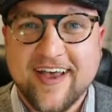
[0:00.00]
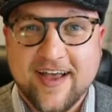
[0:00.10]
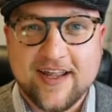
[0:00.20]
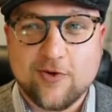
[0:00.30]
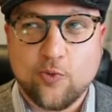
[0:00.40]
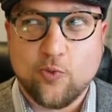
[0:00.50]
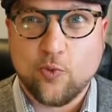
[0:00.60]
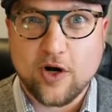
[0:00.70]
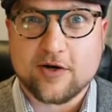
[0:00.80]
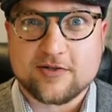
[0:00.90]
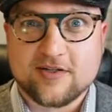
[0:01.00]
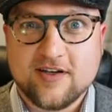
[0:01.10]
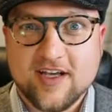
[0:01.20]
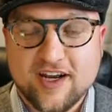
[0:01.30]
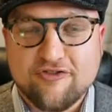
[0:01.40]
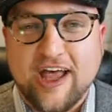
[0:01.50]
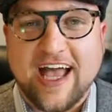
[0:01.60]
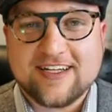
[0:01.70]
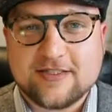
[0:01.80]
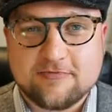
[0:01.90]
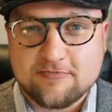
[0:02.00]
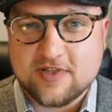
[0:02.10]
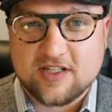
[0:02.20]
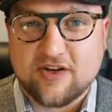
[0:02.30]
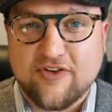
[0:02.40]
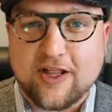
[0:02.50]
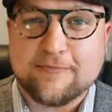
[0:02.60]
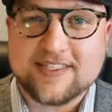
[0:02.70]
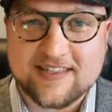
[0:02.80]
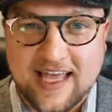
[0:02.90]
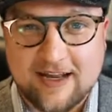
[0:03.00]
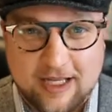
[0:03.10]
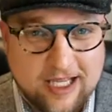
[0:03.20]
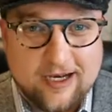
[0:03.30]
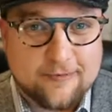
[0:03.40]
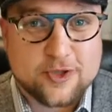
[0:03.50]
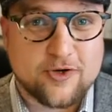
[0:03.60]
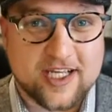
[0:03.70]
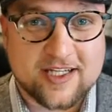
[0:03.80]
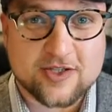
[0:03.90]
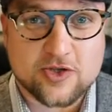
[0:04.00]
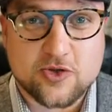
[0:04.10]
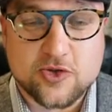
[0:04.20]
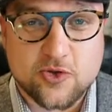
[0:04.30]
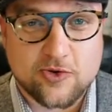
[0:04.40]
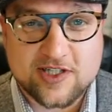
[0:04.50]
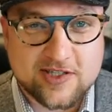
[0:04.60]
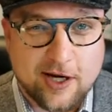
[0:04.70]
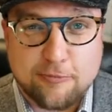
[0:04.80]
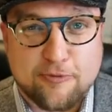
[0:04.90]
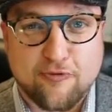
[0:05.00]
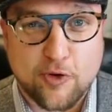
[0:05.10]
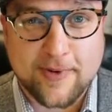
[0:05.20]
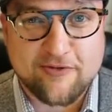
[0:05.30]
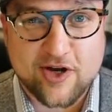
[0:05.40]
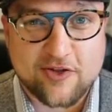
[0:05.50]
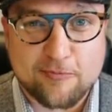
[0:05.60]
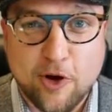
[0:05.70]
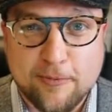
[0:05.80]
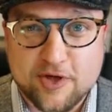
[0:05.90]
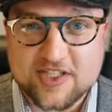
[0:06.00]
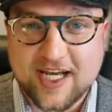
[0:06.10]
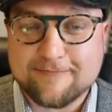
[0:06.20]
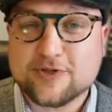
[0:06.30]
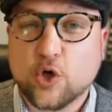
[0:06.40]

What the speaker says: And it worked. In fact, developments of that ended up turning into the two stories that outperform every other property type.